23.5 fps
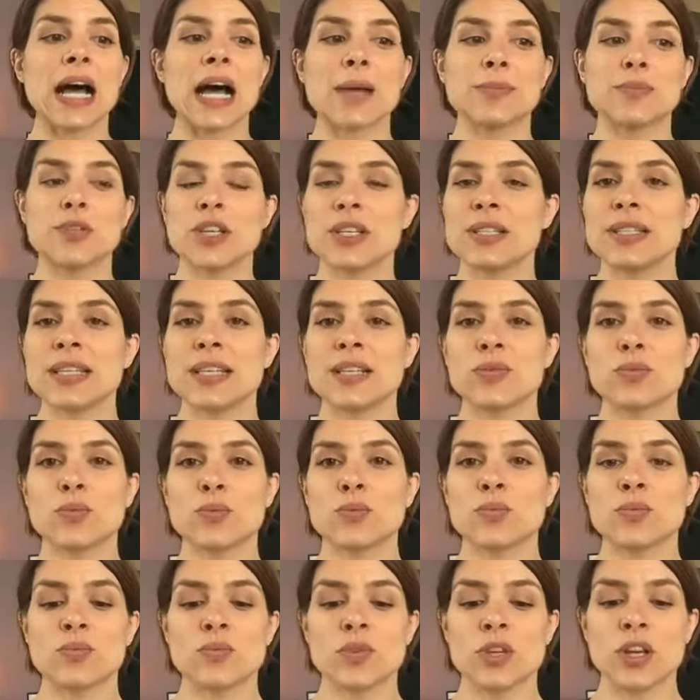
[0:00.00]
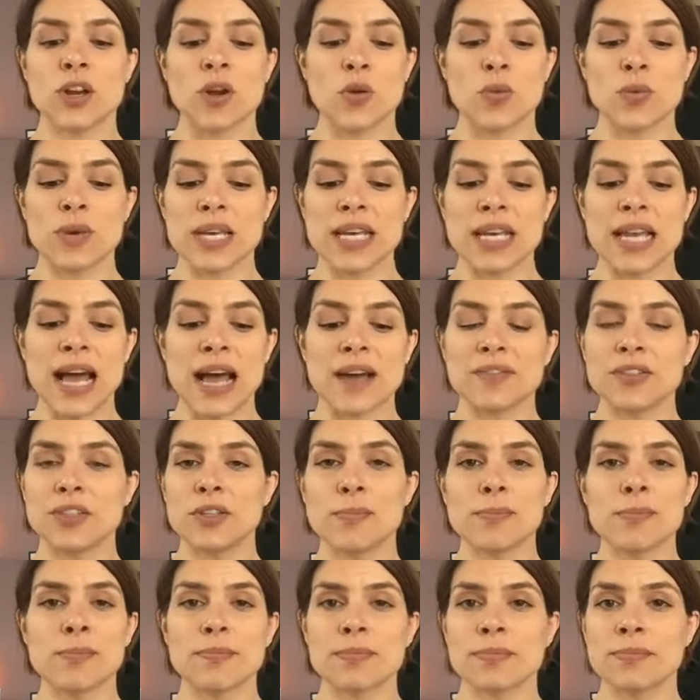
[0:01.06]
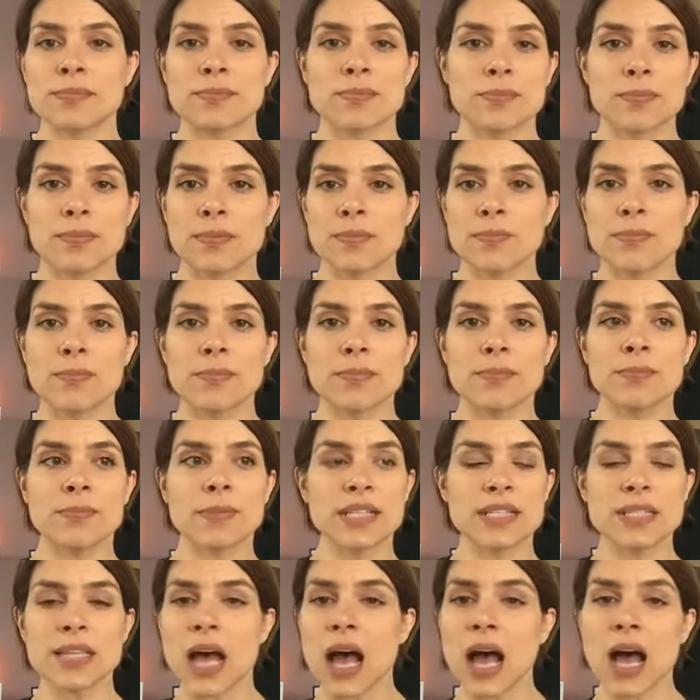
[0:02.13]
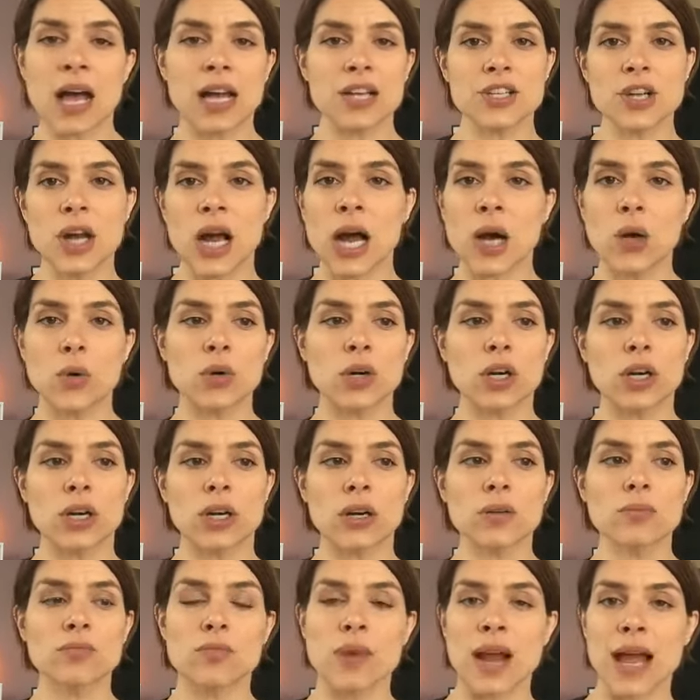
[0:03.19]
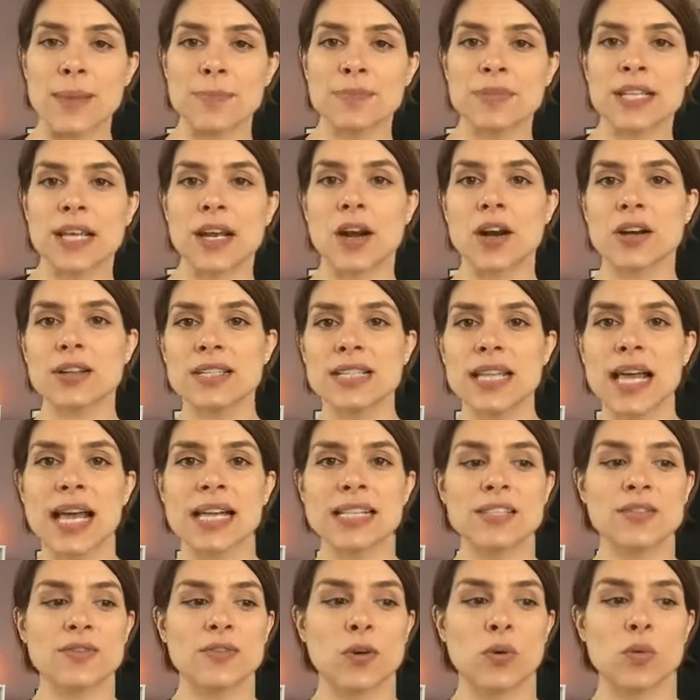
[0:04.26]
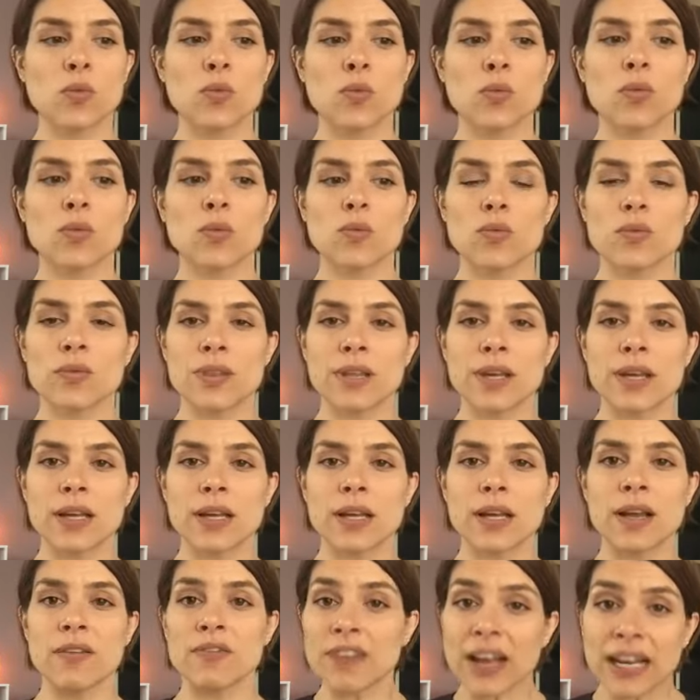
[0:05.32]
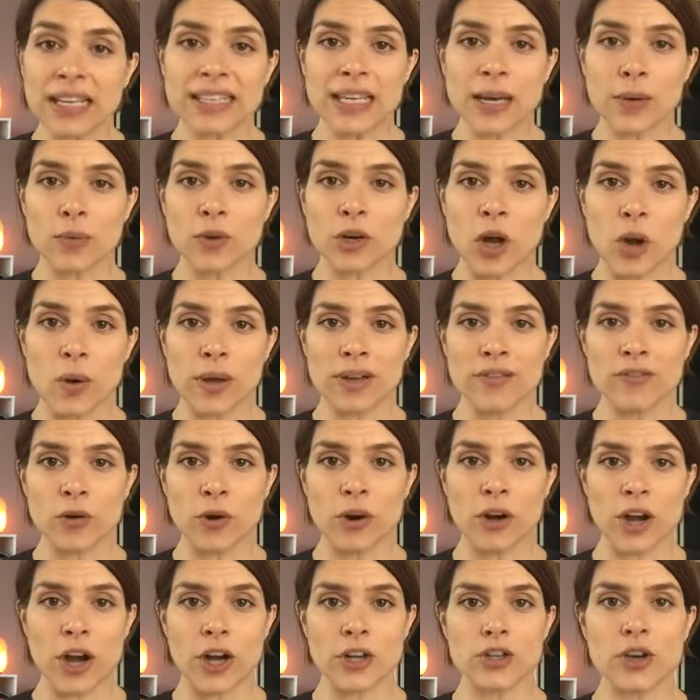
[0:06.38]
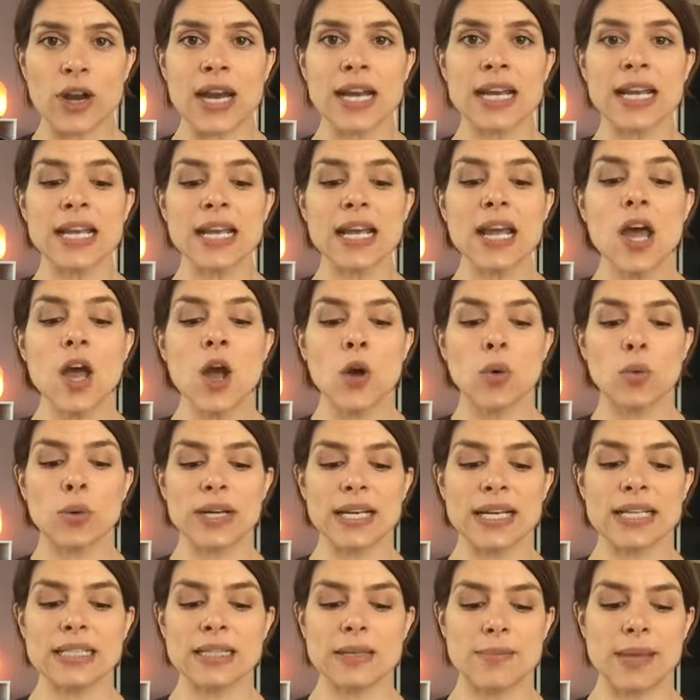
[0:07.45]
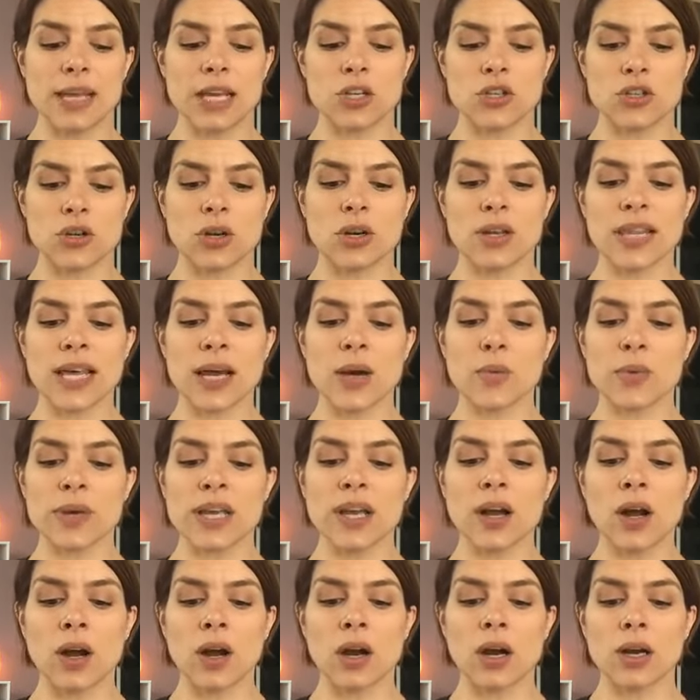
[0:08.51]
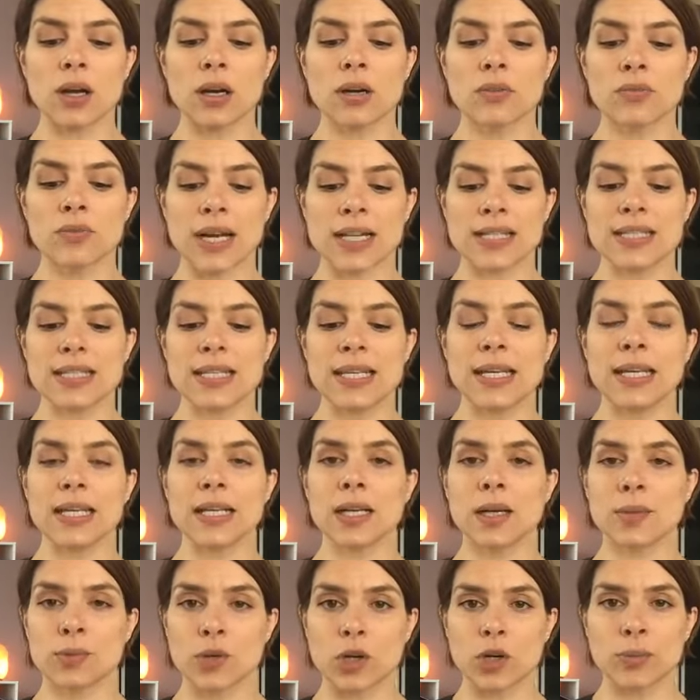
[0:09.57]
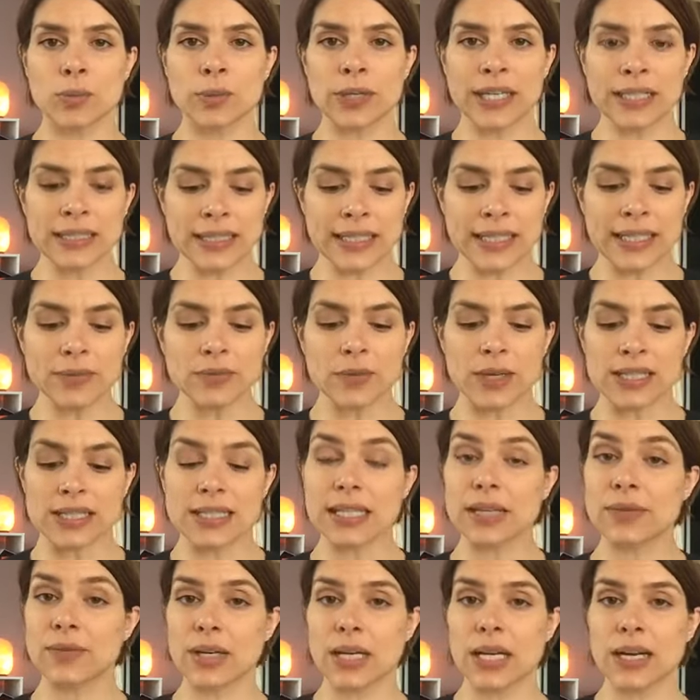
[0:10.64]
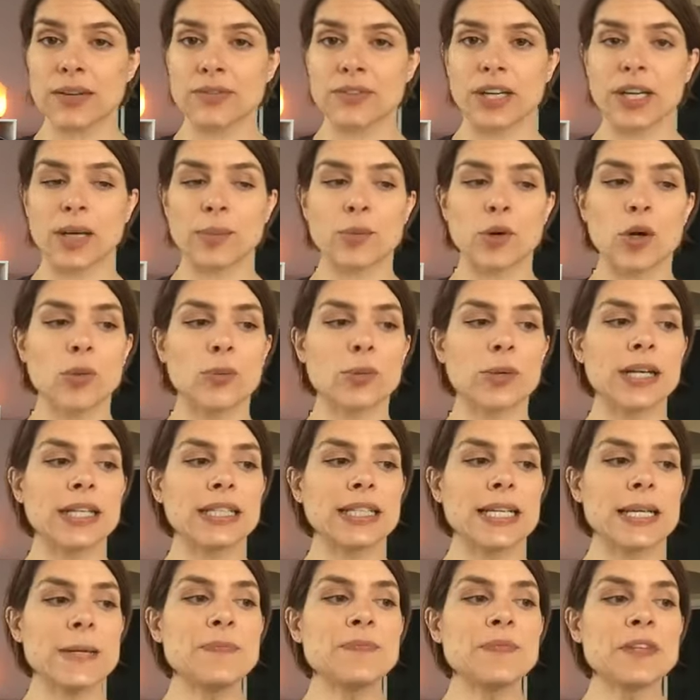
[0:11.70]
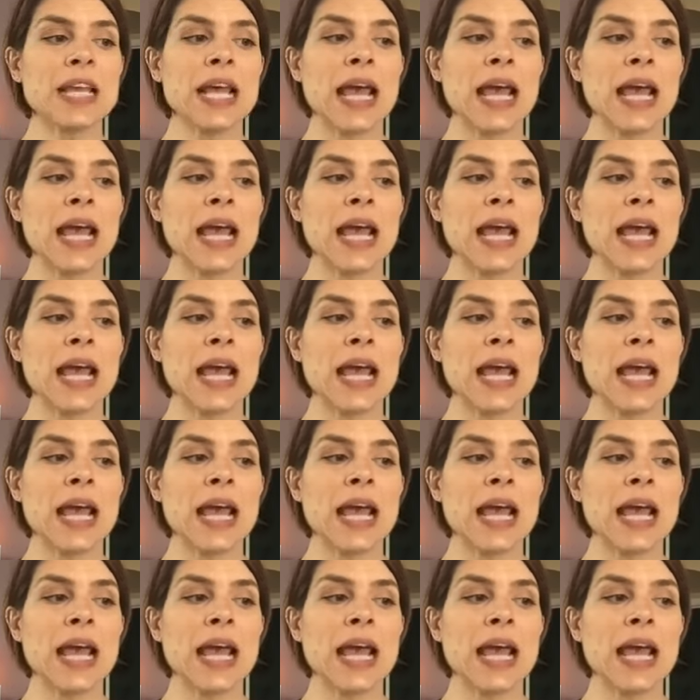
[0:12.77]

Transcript: Just as, we have to massage our reps and our sets for the effect that we're going for in our training, we need to make sure that we are resting and recovering appropriately.